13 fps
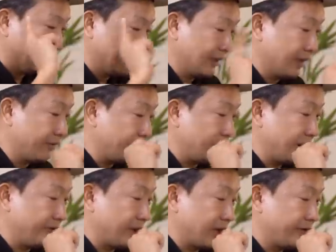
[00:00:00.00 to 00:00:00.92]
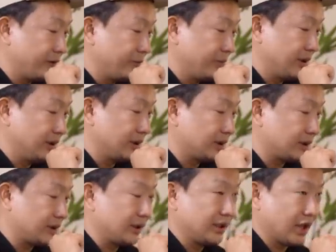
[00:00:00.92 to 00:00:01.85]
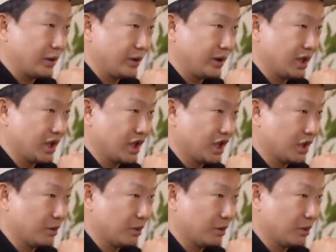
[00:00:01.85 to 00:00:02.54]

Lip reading: Never have I ever been turned down